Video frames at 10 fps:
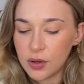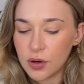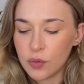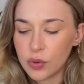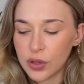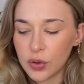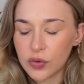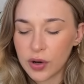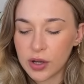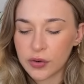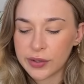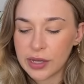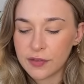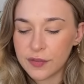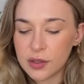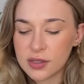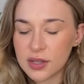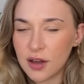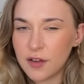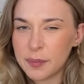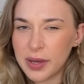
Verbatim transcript: of what you're trying to create for yourself.